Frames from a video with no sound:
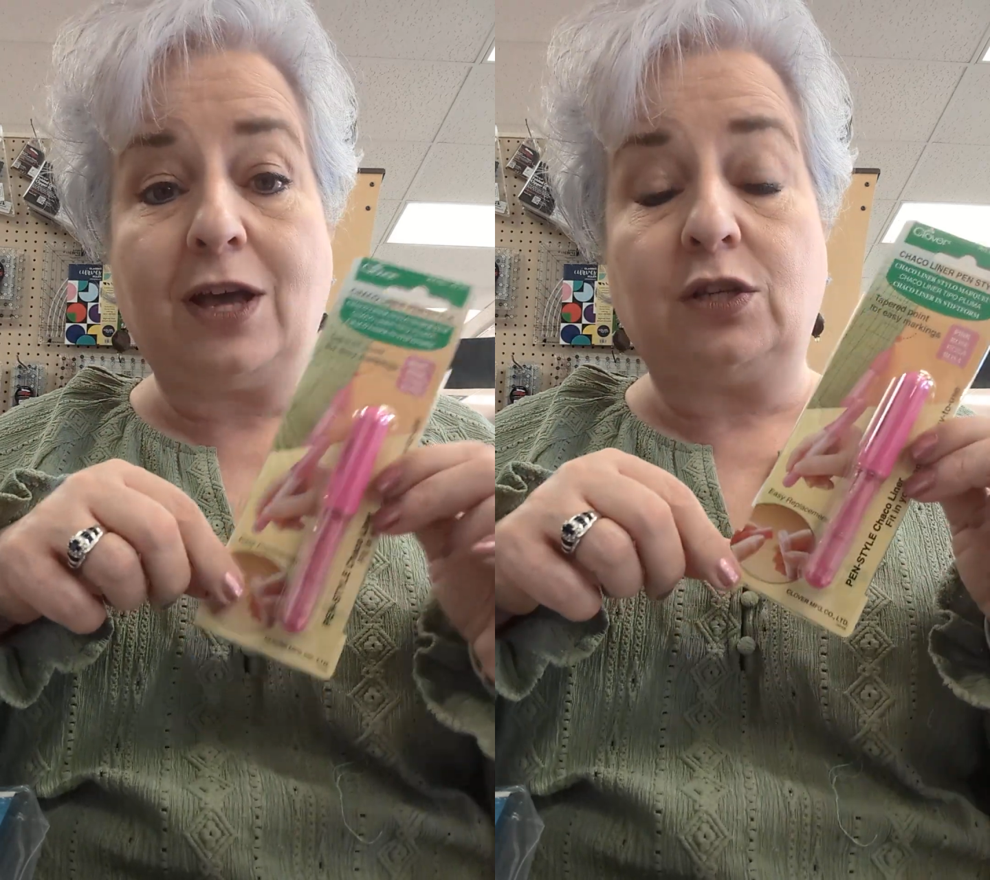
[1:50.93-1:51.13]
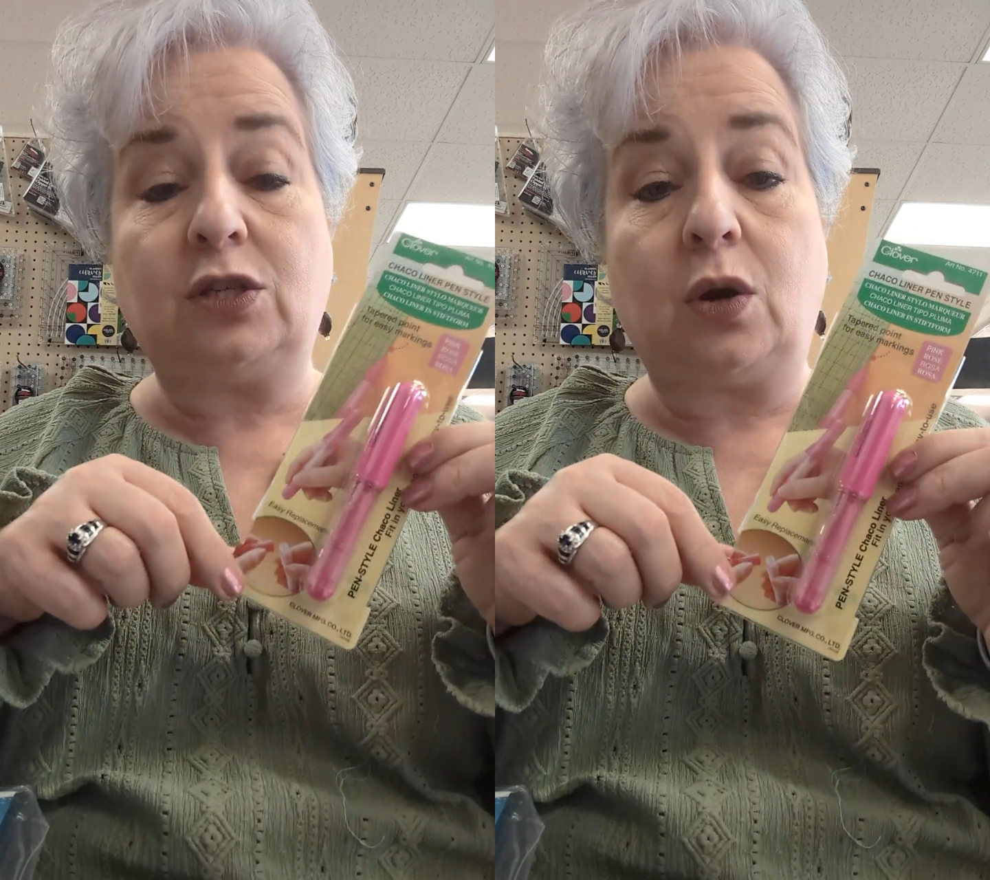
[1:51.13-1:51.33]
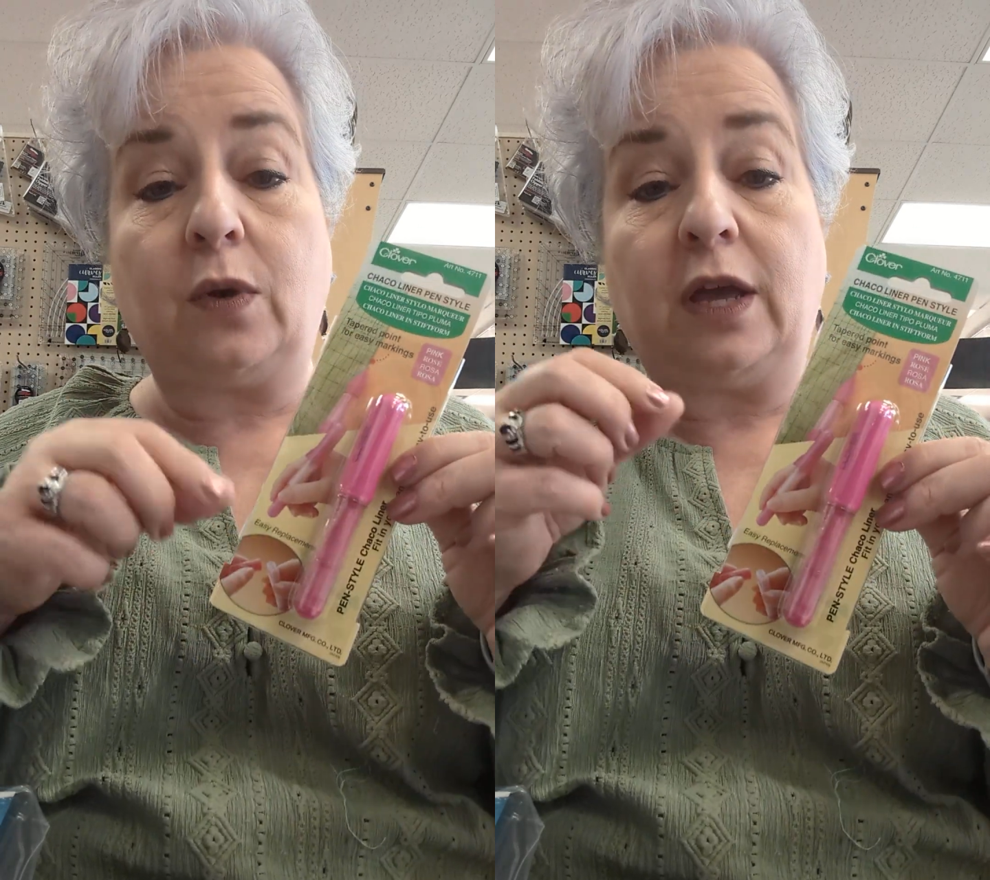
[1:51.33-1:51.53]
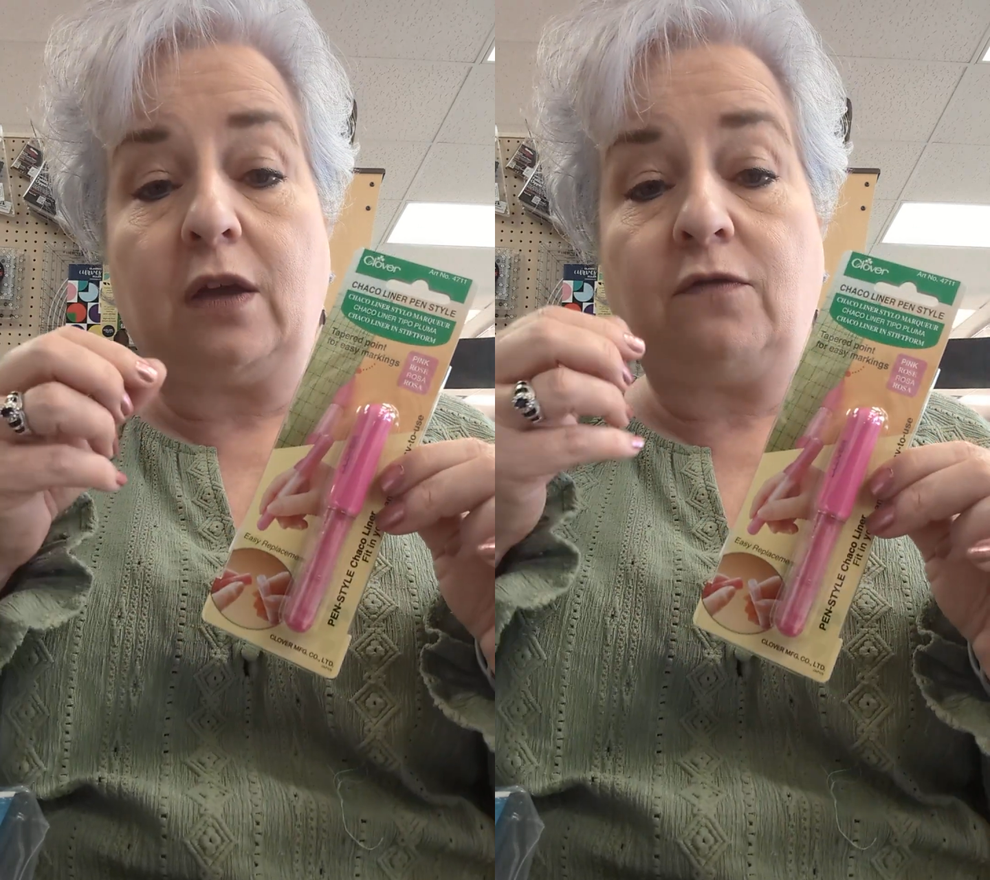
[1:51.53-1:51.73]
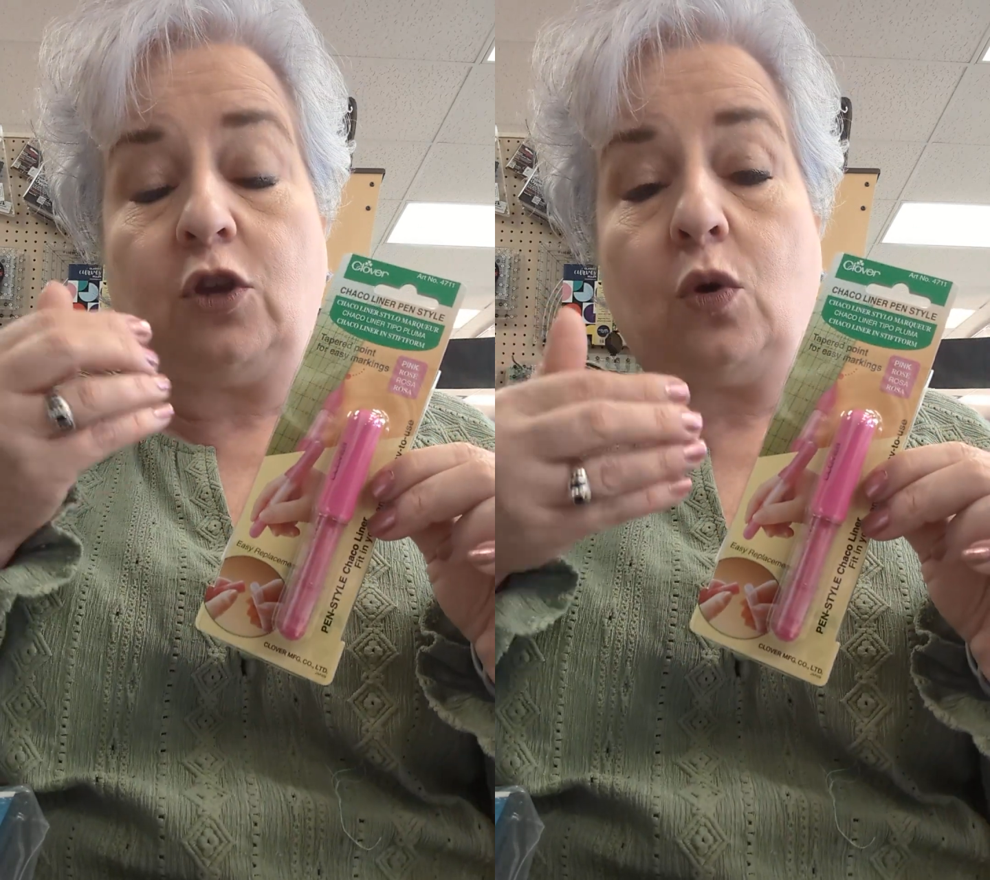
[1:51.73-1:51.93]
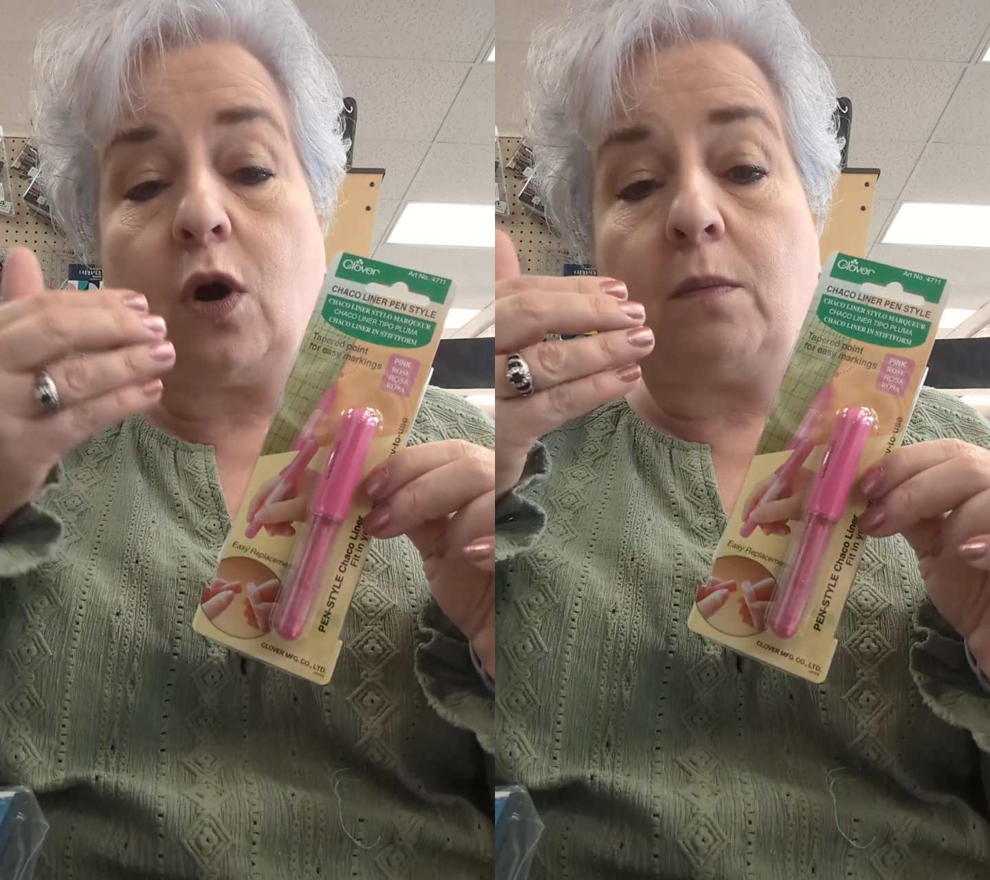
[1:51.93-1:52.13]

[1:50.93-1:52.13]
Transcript: So if you are